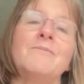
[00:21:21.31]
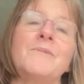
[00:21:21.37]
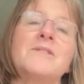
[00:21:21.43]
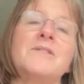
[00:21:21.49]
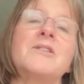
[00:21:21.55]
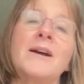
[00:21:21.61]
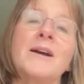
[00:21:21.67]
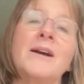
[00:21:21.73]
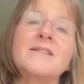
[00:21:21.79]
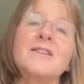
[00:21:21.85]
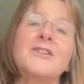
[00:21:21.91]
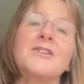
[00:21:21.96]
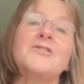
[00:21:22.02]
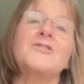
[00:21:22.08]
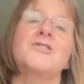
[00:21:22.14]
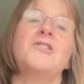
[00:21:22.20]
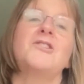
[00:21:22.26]
So as a
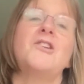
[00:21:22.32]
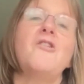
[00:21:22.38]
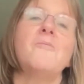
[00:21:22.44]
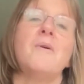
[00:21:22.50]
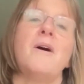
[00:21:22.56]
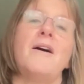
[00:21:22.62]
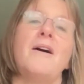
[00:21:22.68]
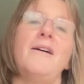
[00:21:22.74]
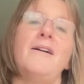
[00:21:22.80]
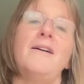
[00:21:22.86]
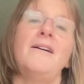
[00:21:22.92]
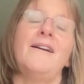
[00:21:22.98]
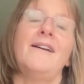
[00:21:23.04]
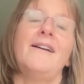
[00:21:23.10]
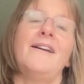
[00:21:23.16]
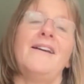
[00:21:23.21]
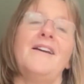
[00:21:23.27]
consumer,
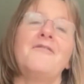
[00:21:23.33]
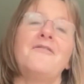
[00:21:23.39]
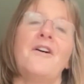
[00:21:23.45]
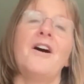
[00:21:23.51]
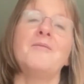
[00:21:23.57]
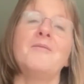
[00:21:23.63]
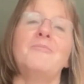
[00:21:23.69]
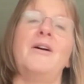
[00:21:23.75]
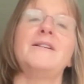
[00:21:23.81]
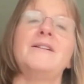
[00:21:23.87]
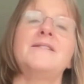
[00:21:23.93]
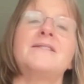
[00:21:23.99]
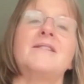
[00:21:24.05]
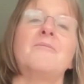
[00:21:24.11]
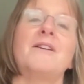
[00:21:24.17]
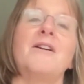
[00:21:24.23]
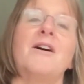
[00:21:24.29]
if I buy
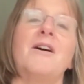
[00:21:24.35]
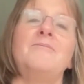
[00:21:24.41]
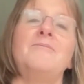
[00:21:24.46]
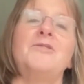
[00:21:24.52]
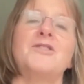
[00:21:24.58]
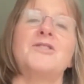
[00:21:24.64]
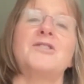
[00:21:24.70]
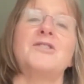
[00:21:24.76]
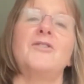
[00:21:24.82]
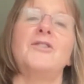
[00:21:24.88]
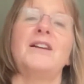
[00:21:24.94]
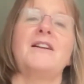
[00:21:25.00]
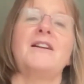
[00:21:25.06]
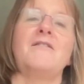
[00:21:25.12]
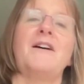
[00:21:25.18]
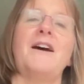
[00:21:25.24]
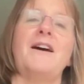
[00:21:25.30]
something, I'm just looking
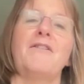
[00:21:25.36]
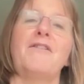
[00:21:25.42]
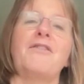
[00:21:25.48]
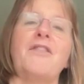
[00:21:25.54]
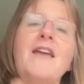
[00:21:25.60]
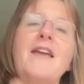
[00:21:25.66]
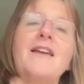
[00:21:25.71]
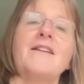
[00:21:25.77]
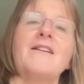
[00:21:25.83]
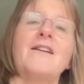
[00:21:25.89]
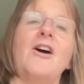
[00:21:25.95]
at that thing.